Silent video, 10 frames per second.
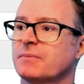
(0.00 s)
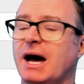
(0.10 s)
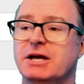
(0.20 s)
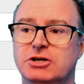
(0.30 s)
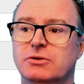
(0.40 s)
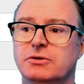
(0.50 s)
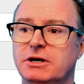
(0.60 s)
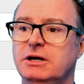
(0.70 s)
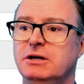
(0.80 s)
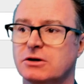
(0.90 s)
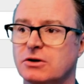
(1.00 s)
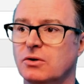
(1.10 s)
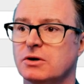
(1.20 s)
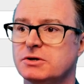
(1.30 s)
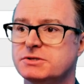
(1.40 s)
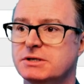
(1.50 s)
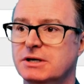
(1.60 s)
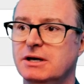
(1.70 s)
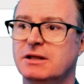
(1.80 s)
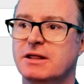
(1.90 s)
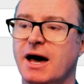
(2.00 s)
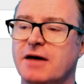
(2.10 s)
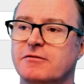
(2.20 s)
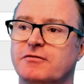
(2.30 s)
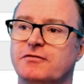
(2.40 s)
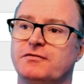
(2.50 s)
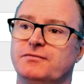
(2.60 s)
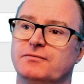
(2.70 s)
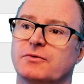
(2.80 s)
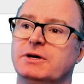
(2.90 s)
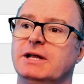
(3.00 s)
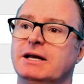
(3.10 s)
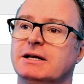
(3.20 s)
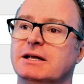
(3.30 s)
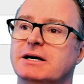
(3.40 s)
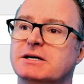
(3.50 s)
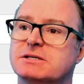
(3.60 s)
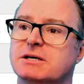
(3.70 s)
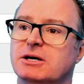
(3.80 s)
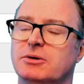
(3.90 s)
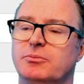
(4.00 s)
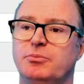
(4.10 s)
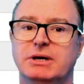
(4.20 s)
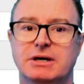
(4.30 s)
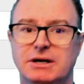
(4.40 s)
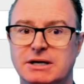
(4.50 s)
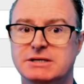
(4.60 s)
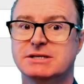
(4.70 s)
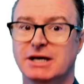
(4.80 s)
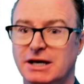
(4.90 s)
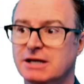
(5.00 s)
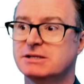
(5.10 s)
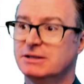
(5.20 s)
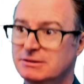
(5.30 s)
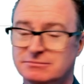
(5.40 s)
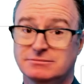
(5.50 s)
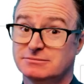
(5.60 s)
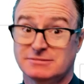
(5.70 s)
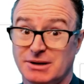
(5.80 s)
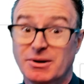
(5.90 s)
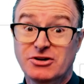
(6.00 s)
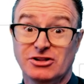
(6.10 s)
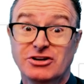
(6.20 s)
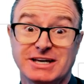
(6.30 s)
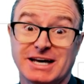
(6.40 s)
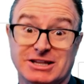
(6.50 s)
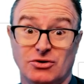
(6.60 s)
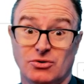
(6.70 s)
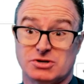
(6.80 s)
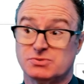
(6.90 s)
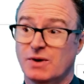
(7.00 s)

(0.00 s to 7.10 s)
I don't need course in that related list because I'm already looking at the course.